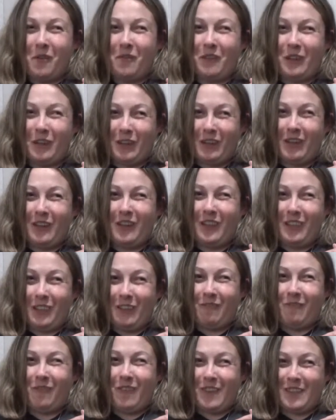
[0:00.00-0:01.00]
of getting
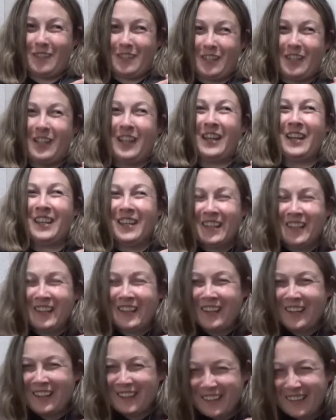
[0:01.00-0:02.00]
kidnapped, basically.
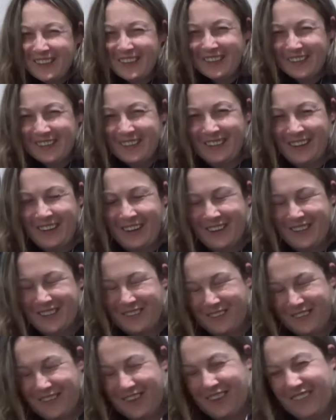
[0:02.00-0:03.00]
That
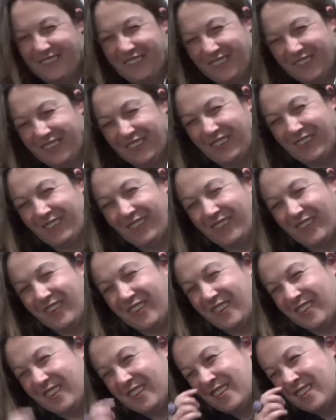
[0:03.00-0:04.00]
is my number 2
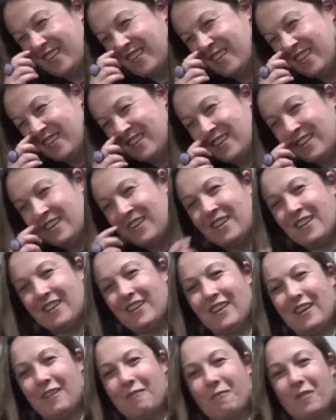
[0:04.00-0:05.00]
point.
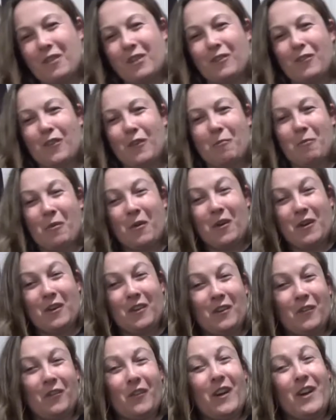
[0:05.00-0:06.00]
Number 3
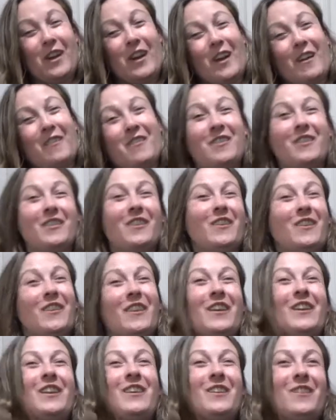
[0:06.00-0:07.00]
point, why I would not
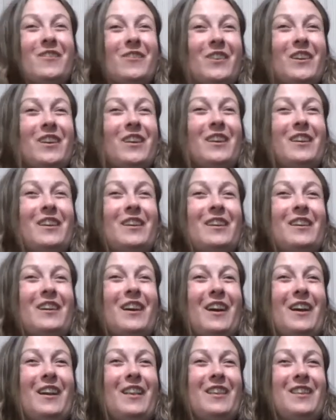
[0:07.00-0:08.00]
like to be
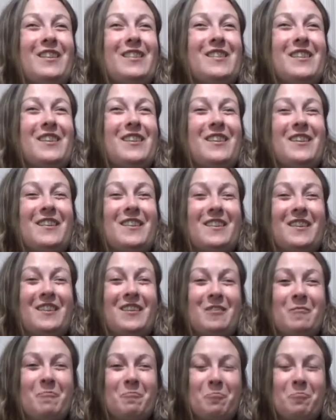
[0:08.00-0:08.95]
Kylie Jenner